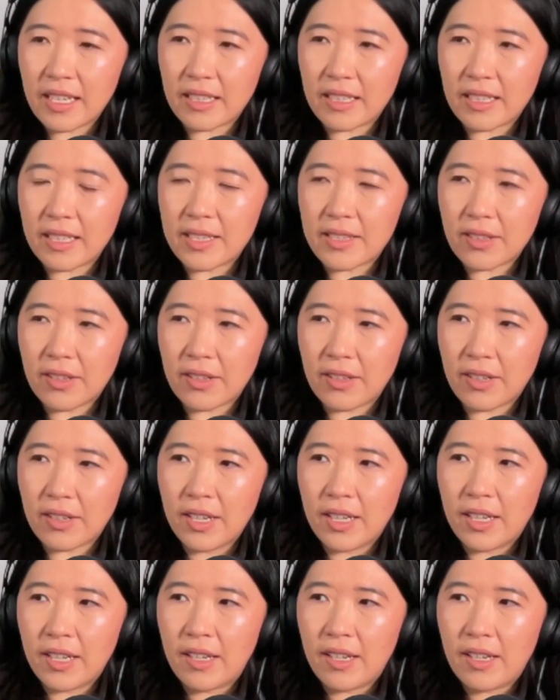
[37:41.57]
So
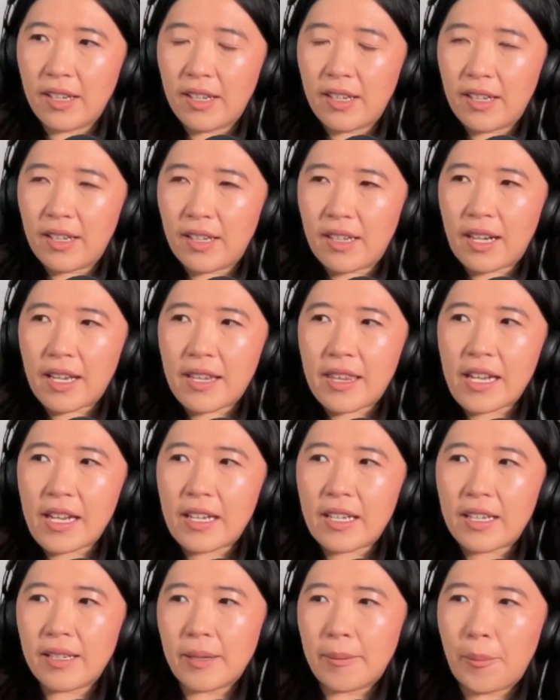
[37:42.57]
I think
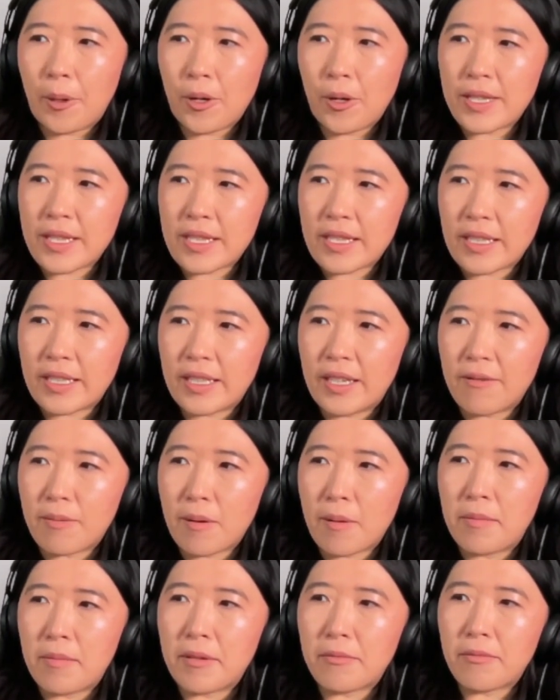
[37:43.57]
personally I've
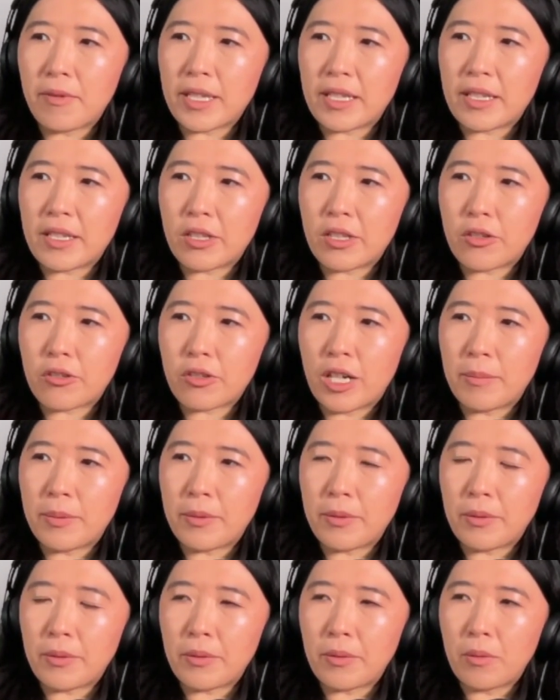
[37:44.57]
probably run into
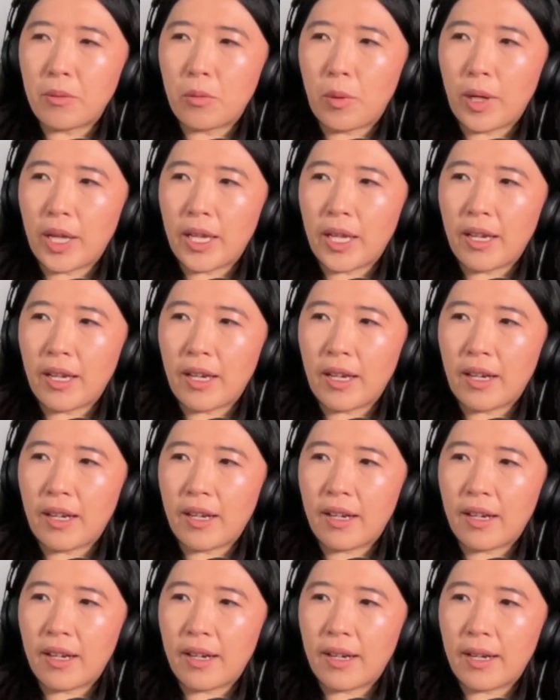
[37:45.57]
trouble where
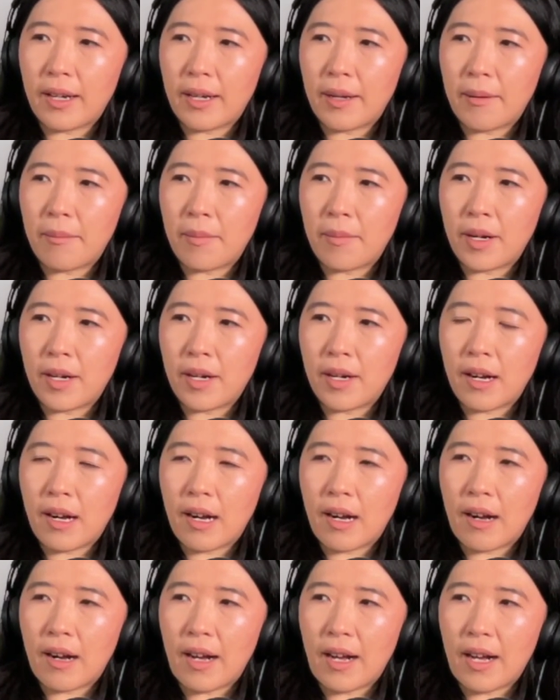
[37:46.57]

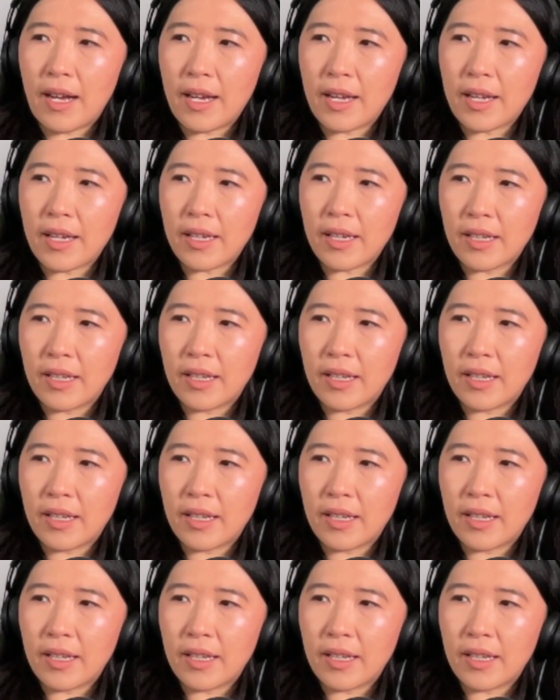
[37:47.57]
I